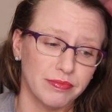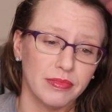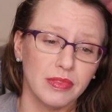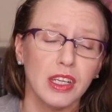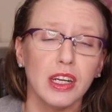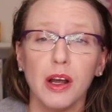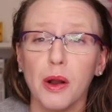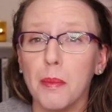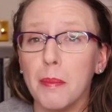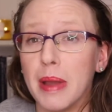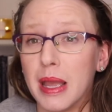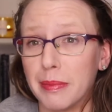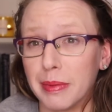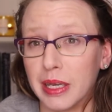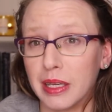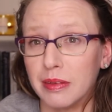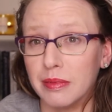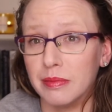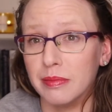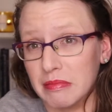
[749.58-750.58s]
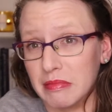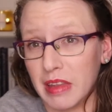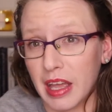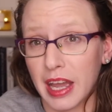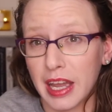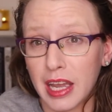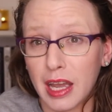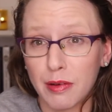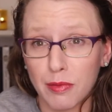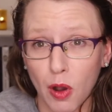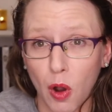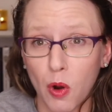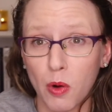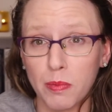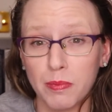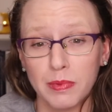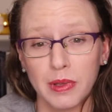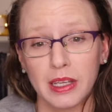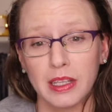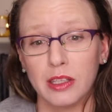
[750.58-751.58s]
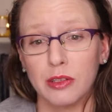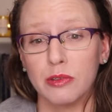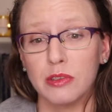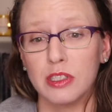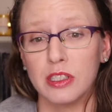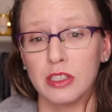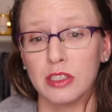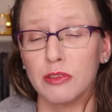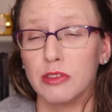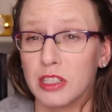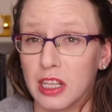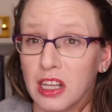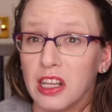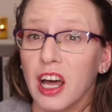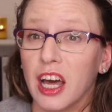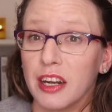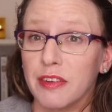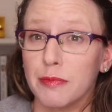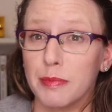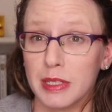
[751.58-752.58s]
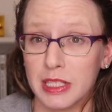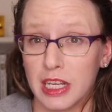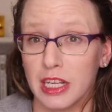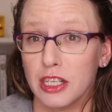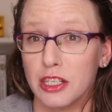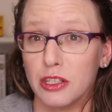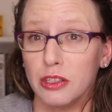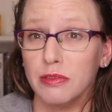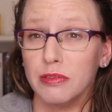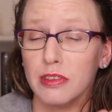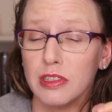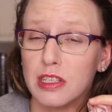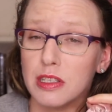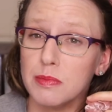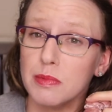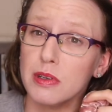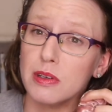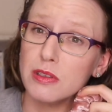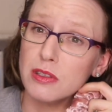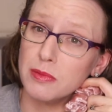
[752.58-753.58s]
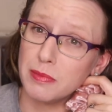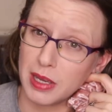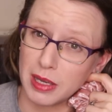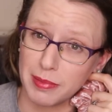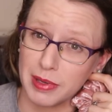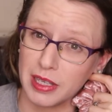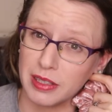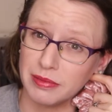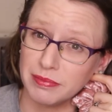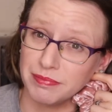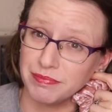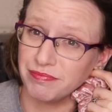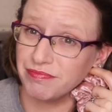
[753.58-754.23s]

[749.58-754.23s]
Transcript: maybe. I have hope. Like, there's a lot of potential for this book, so maybe.